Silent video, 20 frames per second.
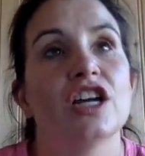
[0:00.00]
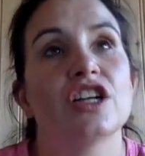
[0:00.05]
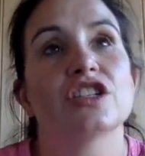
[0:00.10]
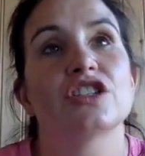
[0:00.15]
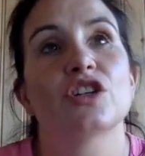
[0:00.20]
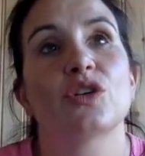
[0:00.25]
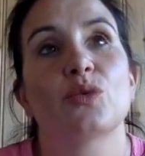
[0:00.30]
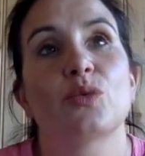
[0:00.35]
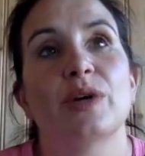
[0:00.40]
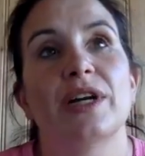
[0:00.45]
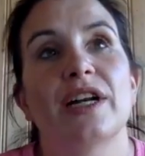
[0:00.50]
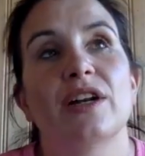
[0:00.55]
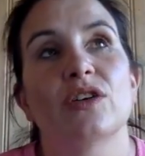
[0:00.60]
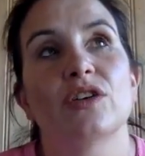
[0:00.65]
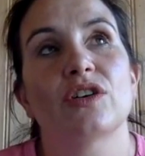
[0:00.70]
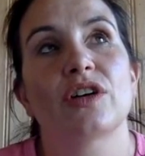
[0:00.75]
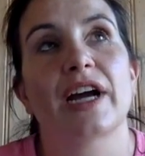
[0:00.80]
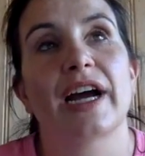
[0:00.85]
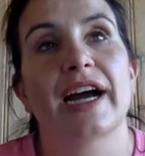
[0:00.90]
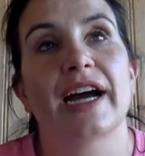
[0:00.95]
So we
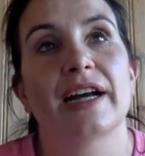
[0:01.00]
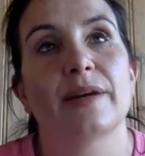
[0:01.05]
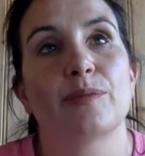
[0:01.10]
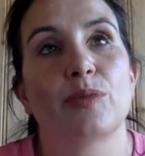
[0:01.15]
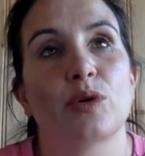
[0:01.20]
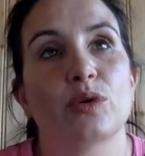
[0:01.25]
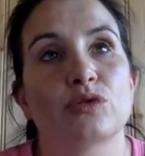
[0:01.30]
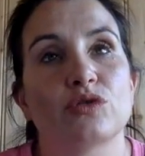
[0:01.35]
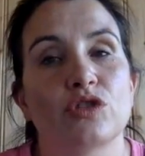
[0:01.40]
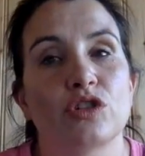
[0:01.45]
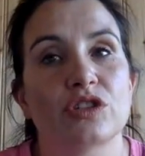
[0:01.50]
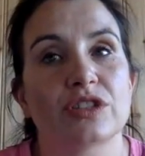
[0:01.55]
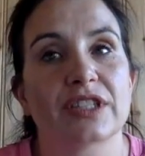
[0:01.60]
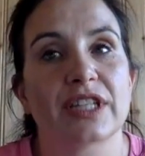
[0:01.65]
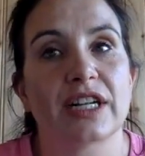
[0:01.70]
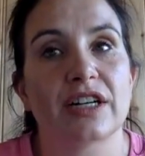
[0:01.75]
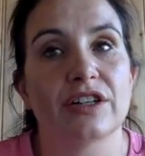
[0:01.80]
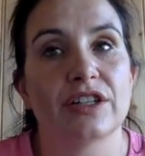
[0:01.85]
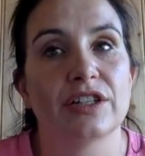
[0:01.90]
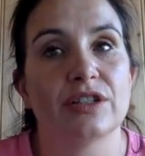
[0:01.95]
look at both drugs
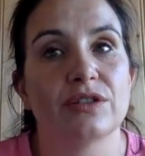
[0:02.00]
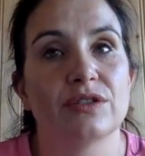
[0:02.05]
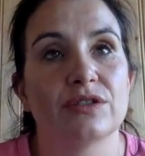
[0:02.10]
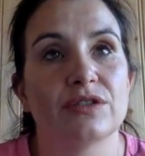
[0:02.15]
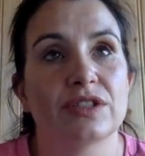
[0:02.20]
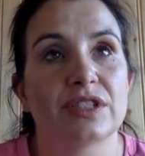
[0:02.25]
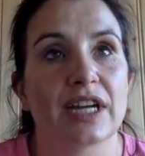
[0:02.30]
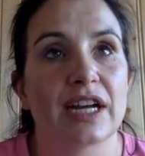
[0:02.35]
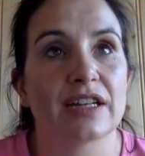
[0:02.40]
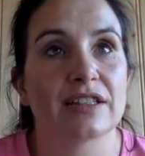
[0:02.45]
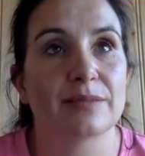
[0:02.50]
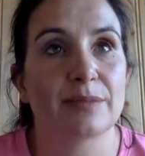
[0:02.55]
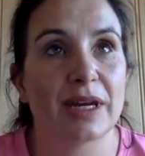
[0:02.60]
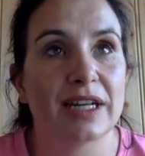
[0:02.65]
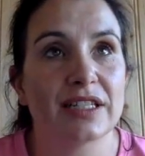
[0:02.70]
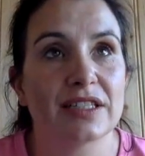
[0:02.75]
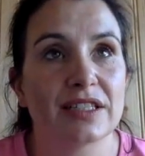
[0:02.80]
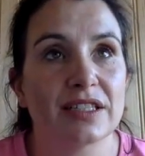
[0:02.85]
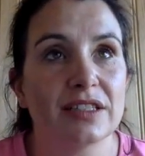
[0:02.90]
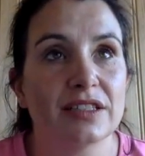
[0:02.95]
that are used as
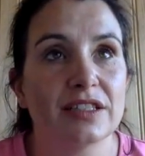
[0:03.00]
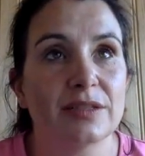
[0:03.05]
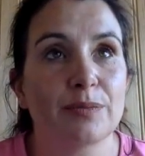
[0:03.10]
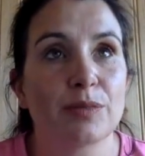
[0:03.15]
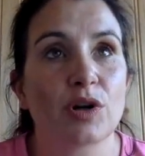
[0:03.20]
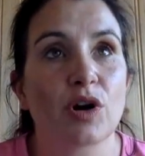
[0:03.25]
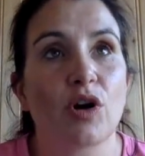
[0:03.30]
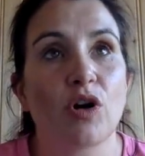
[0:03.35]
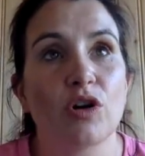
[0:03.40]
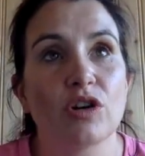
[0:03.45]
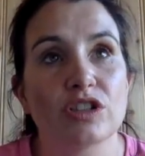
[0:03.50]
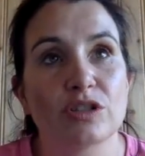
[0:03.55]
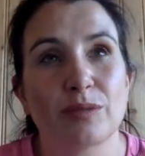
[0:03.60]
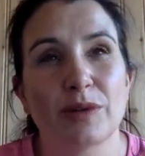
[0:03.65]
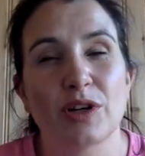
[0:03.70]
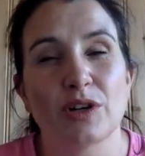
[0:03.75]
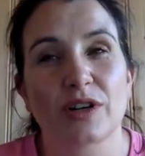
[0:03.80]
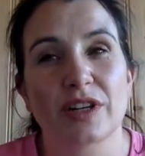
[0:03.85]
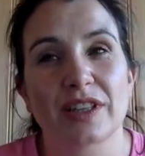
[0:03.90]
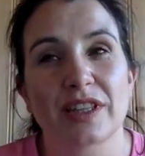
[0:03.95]
medicines, but also
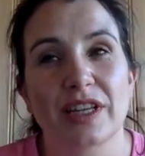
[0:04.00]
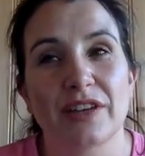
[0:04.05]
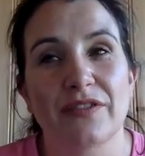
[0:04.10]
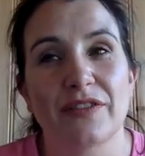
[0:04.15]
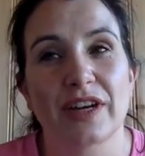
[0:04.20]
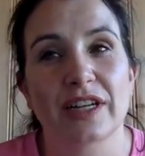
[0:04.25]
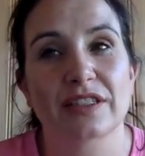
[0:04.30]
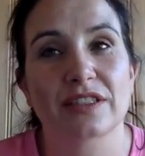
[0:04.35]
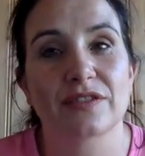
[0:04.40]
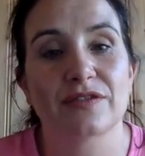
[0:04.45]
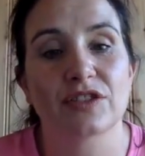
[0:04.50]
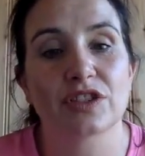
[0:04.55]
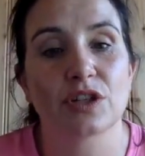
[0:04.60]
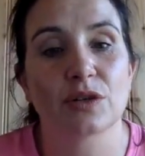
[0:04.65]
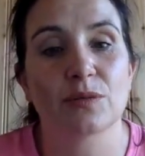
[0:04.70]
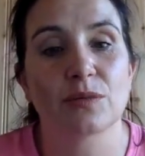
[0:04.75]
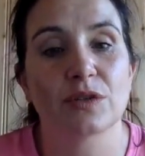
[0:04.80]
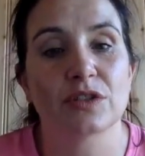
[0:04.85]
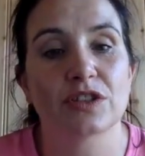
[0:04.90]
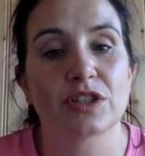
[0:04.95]
we look at the effects
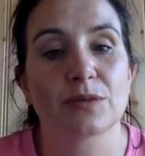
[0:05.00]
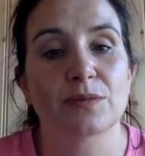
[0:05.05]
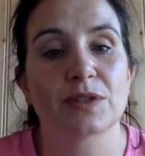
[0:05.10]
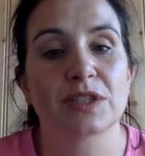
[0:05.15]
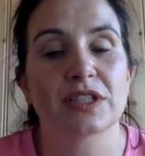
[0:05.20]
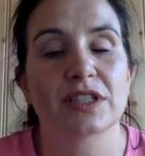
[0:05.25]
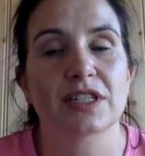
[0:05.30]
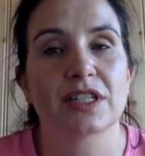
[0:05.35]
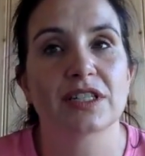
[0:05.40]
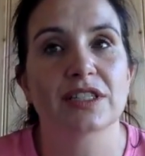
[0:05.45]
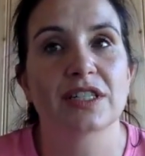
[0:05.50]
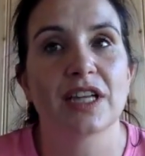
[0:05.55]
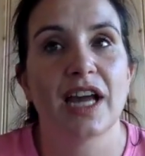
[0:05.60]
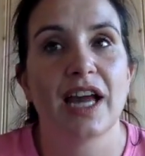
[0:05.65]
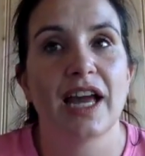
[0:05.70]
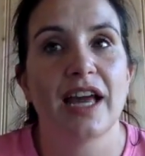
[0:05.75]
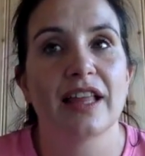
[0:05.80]
of substances